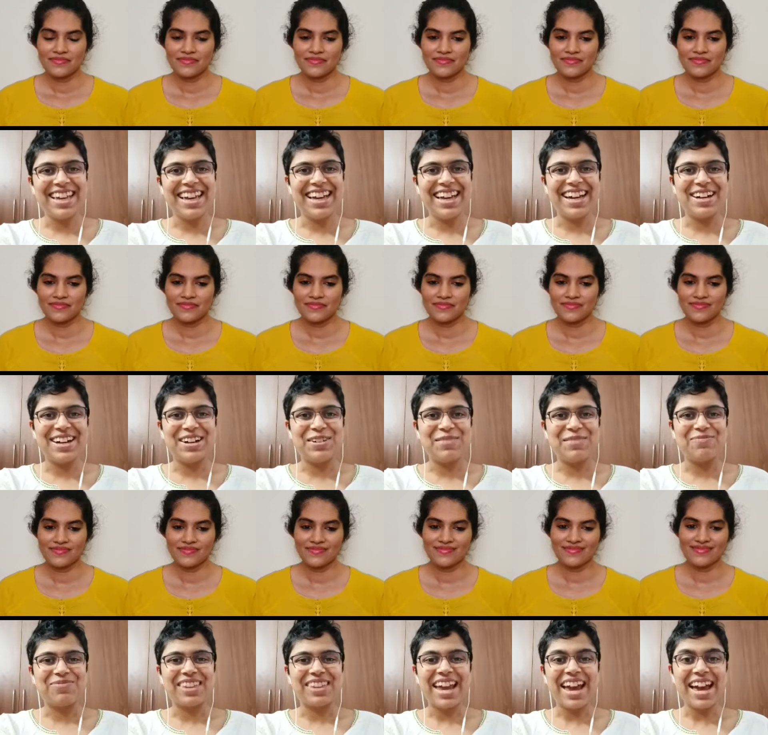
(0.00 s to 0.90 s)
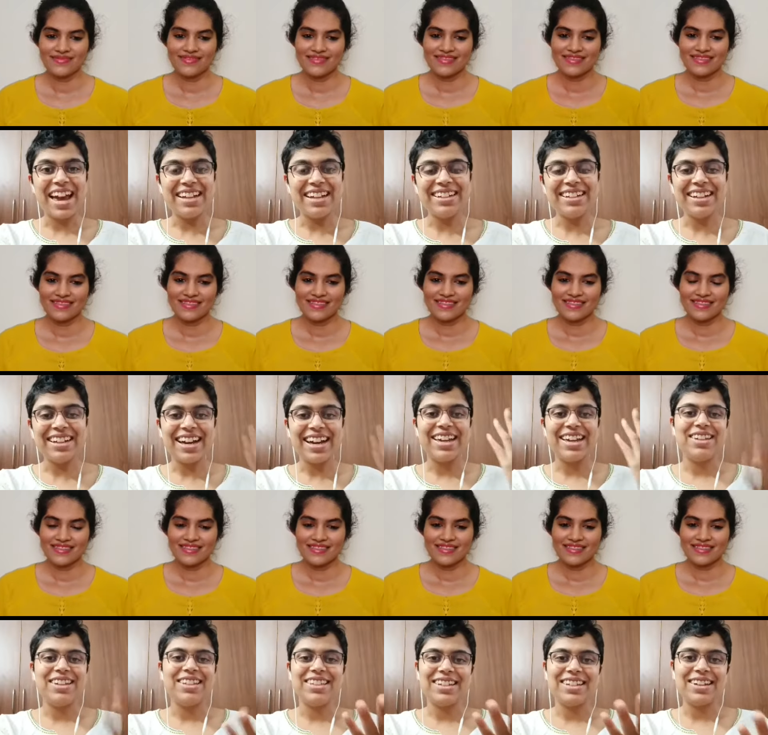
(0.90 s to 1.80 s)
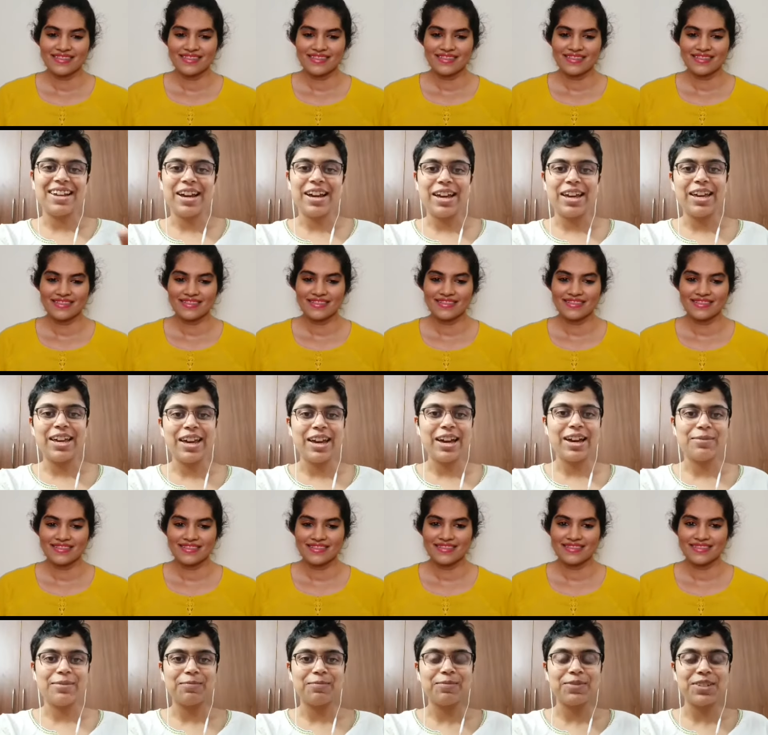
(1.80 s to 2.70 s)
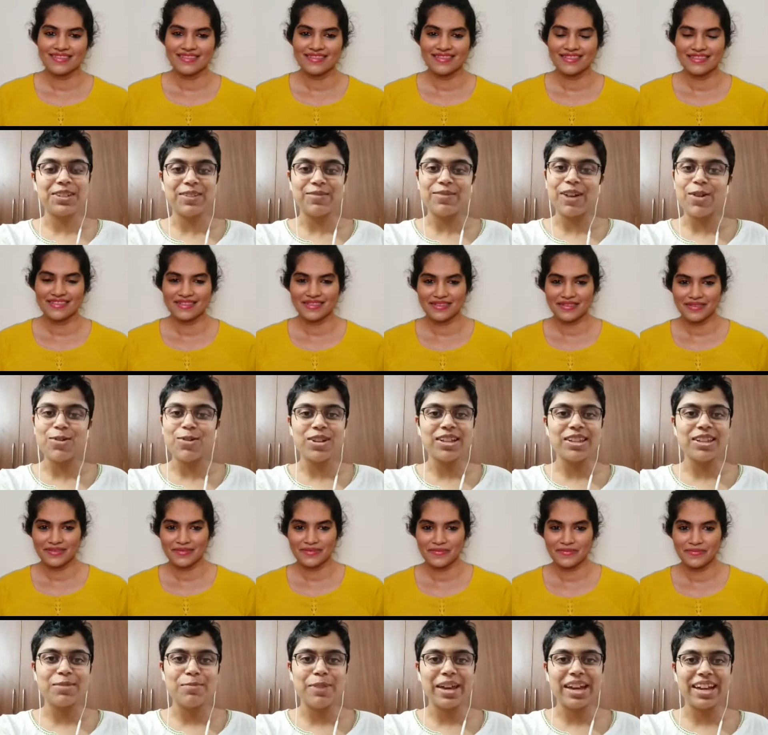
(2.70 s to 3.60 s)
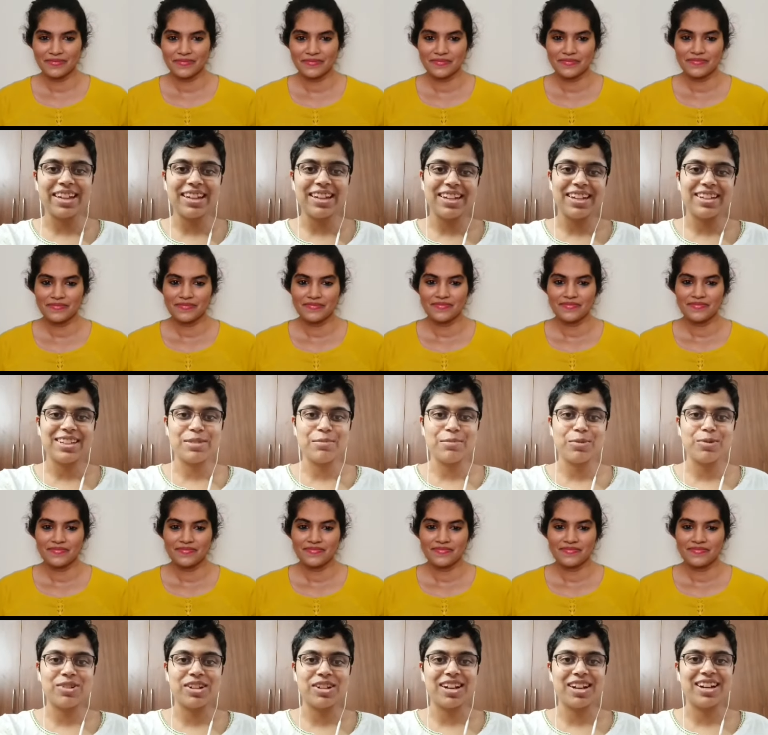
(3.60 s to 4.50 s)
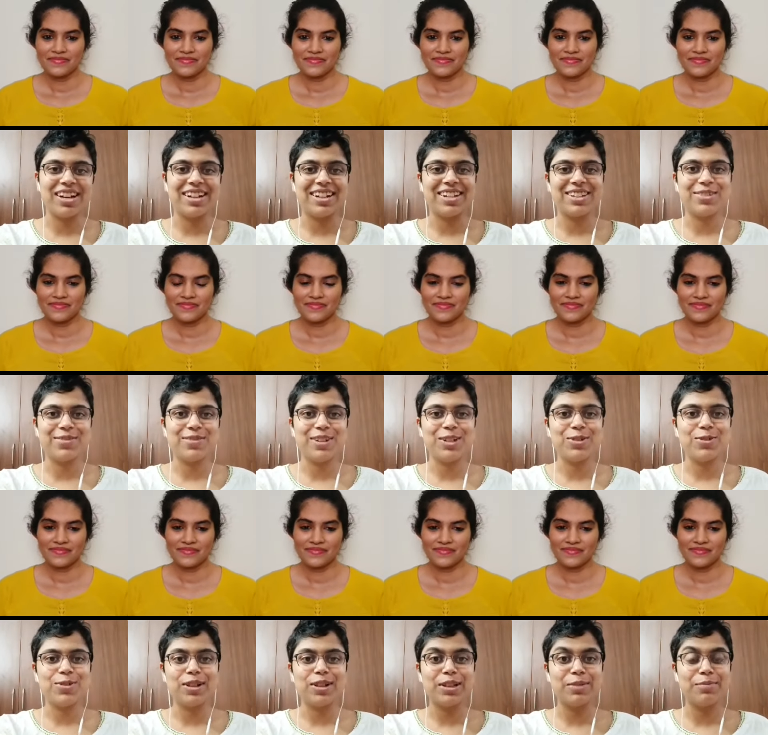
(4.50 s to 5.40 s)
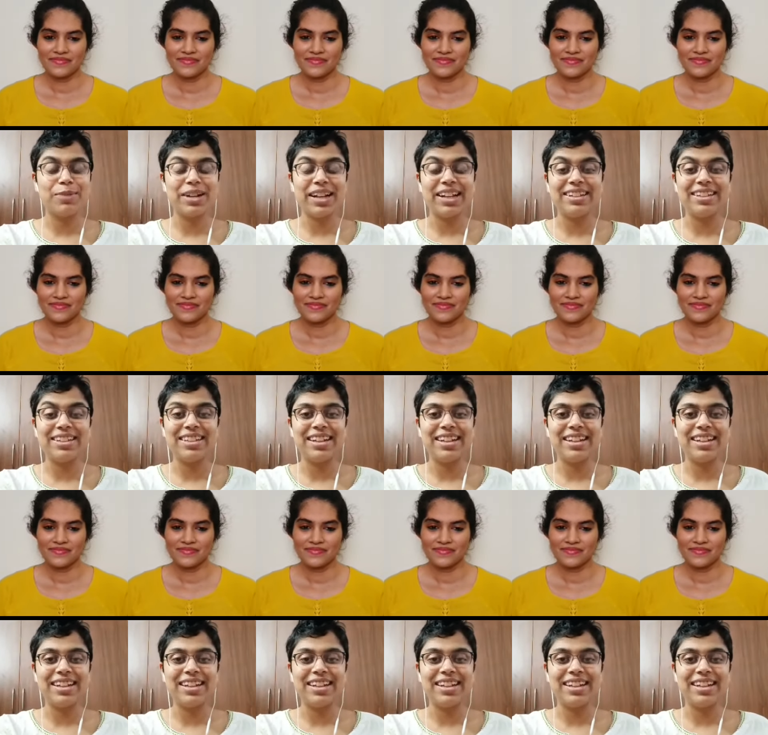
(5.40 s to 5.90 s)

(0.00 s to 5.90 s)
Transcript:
Speaker 1: um, and I st- I st- founded the bakery at Sampoorna Ahara, so we do all the breads